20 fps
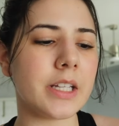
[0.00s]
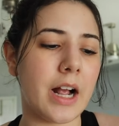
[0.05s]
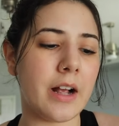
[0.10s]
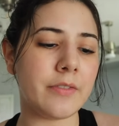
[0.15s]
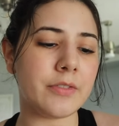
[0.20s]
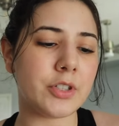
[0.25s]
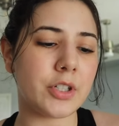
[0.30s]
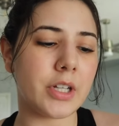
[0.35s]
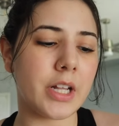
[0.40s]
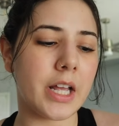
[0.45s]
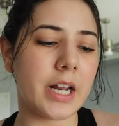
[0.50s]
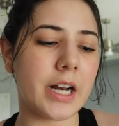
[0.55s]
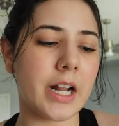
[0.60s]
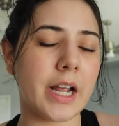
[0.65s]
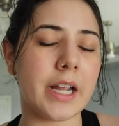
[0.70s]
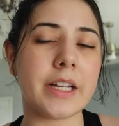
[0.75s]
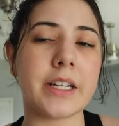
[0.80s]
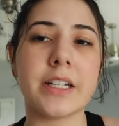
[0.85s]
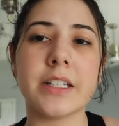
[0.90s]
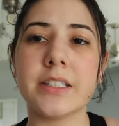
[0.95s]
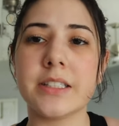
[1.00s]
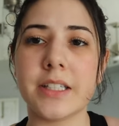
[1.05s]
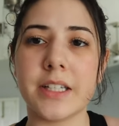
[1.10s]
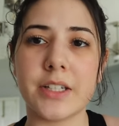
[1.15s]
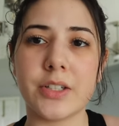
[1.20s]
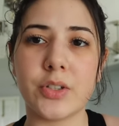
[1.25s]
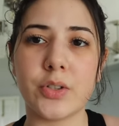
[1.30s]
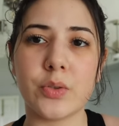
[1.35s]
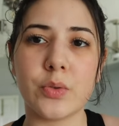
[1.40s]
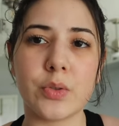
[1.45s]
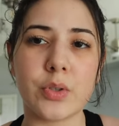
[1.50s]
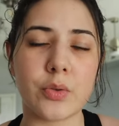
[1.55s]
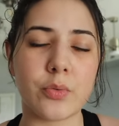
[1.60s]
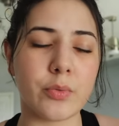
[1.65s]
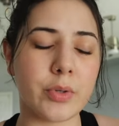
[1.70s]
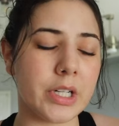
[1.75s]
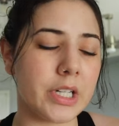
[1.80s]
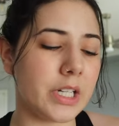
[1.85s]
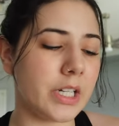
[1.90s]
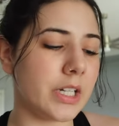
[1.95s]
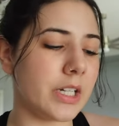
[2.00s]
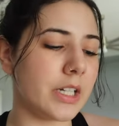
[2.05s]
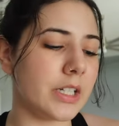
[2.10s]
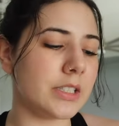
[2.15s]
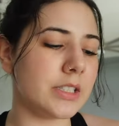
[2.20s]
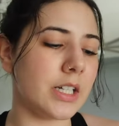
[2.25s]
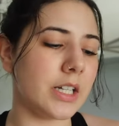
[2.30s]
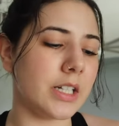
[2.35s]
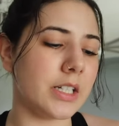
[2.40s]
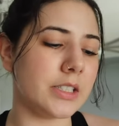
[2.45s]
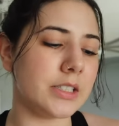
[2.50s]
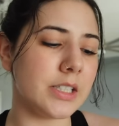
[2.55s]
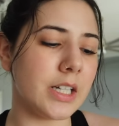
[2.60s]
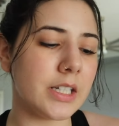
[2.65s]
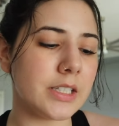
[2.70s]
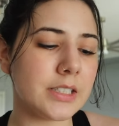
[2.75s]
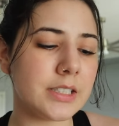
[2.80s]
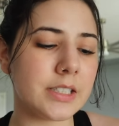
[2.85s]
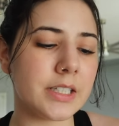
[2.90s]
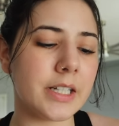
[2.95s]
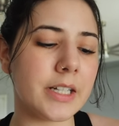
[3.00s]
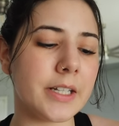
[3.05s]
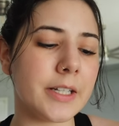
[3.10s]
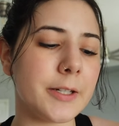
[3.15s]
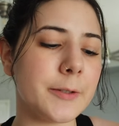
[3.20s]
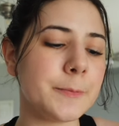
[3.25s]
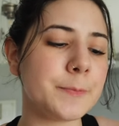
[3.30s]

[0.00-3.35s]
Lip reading: After that, I continued reading Done and Dusted.